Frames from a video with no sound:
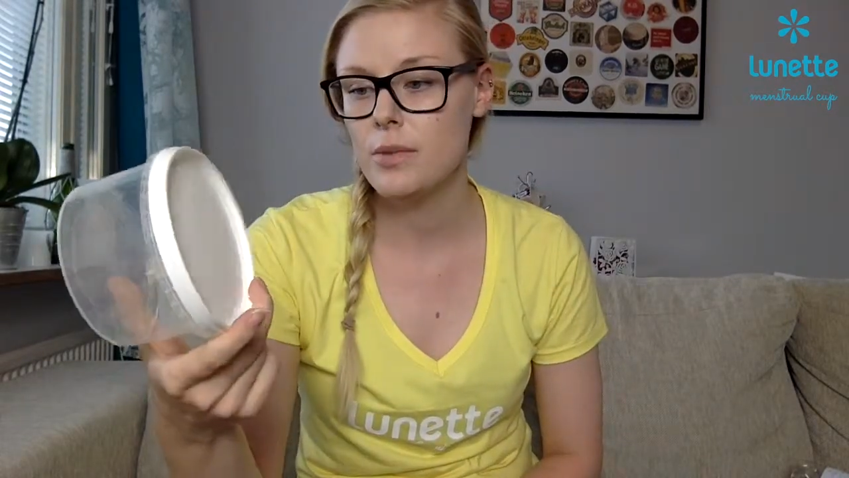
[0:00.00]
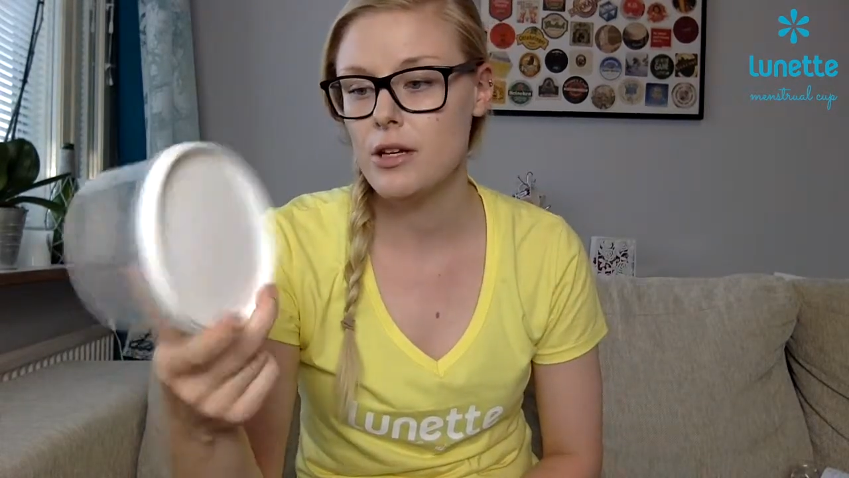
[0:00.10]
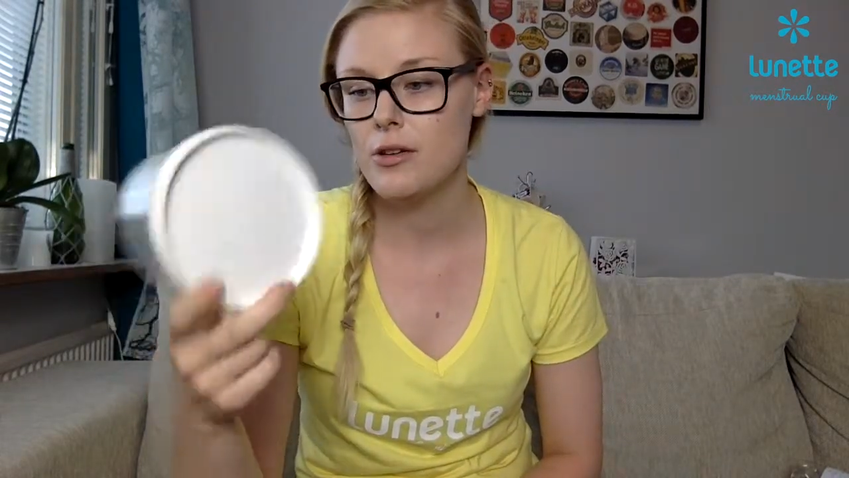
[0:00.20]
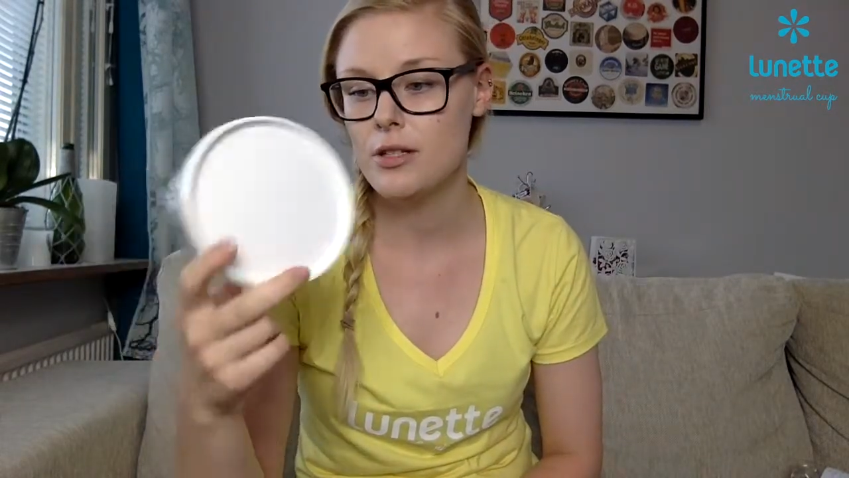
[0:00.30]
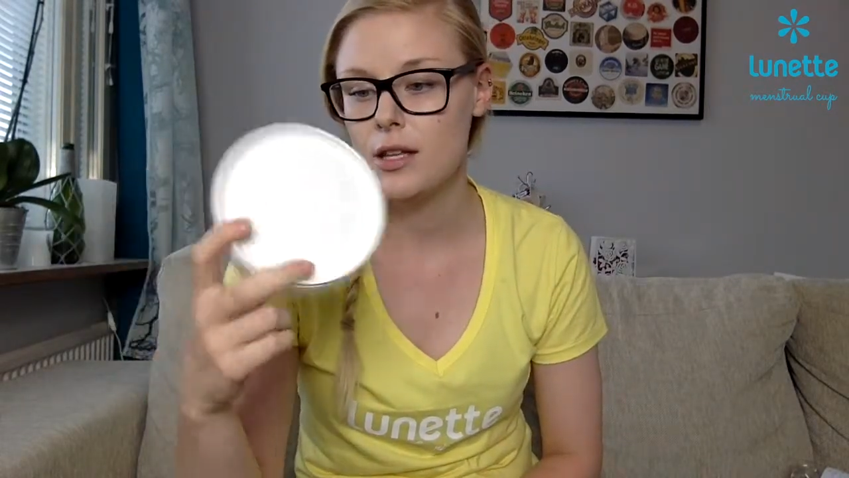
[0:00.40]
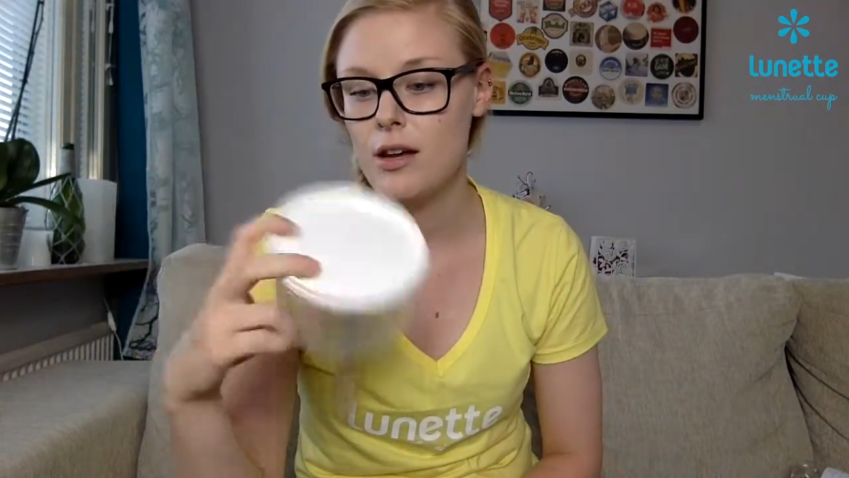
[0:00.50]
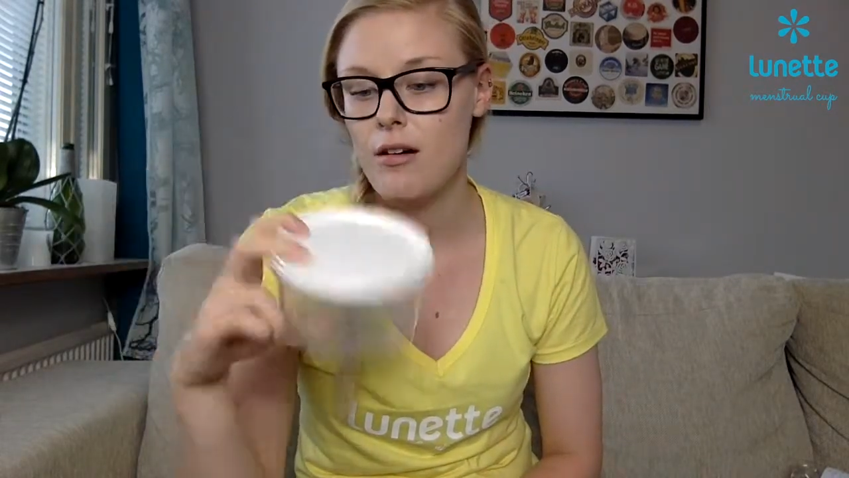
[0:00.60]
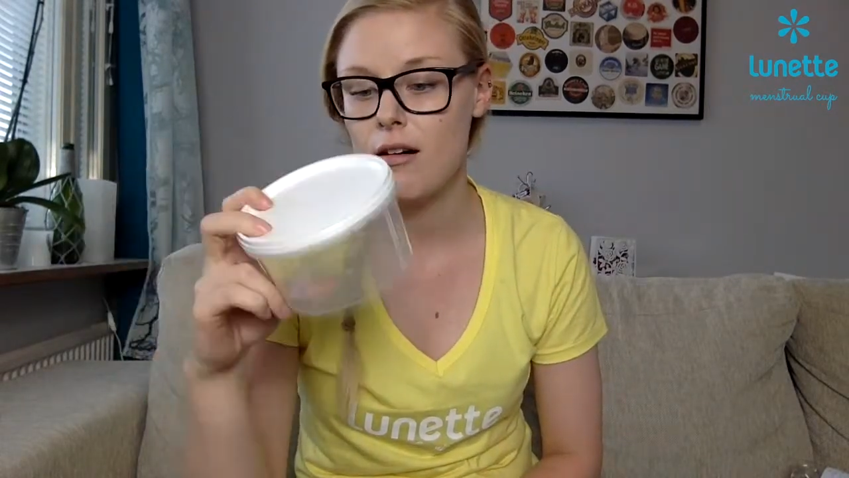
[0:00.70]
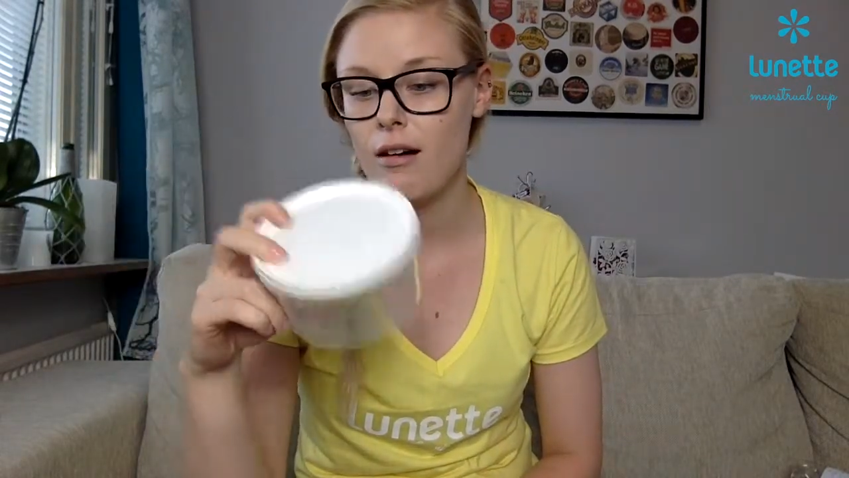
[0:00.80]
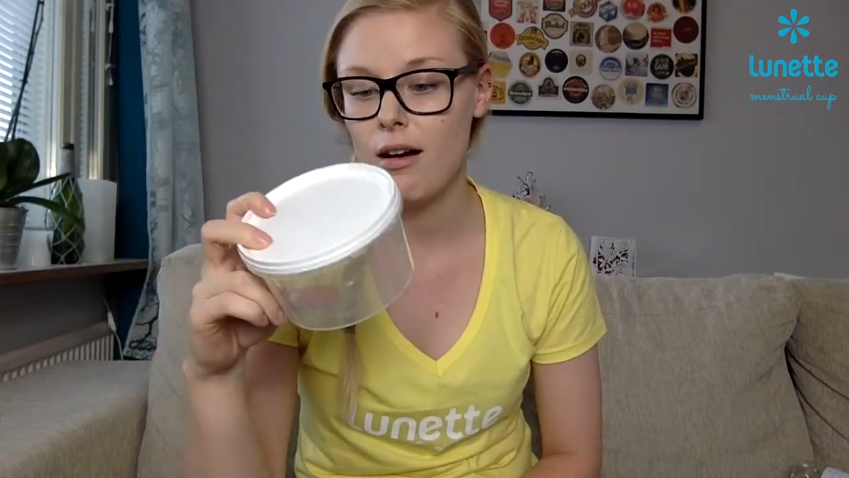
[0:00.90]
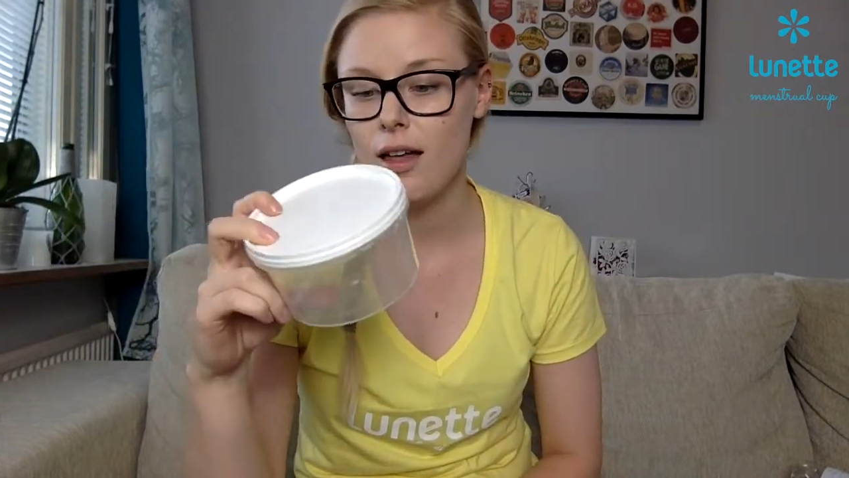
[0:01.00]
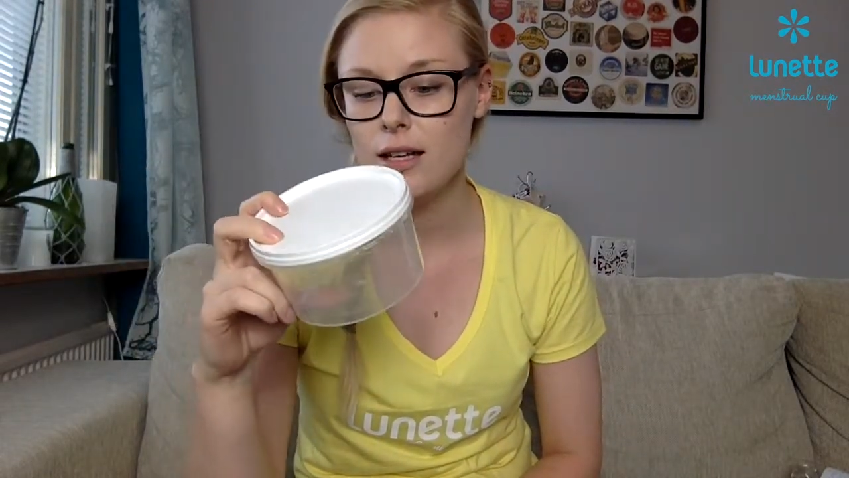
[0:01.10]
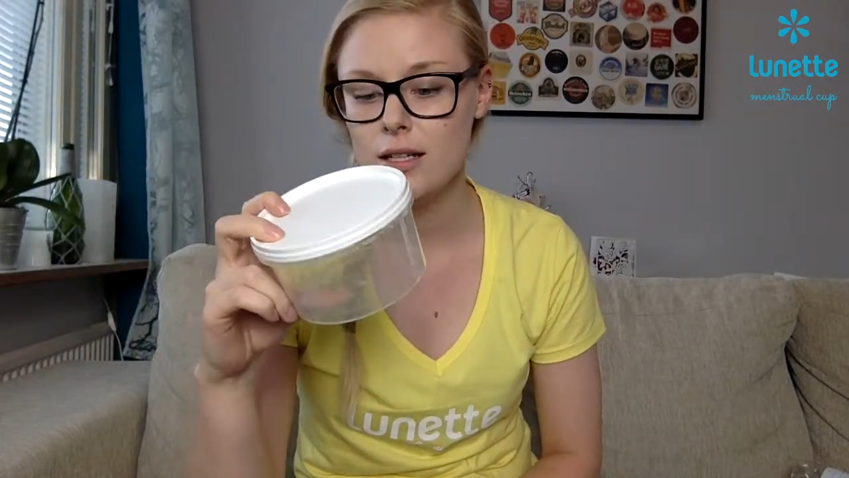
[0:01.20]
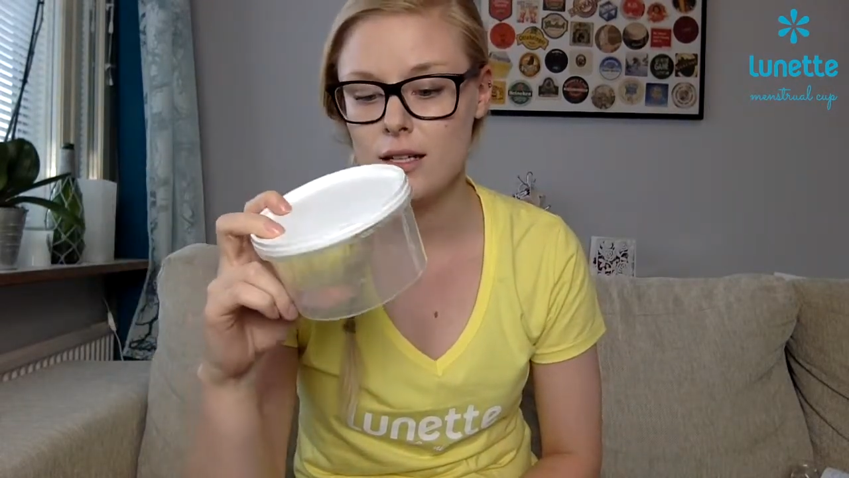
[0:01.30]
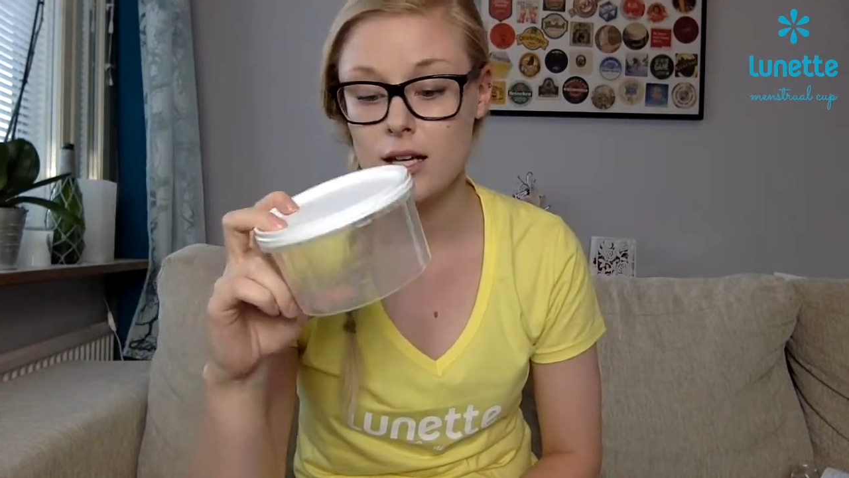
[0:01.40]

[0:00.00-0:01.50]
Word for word: because they are light.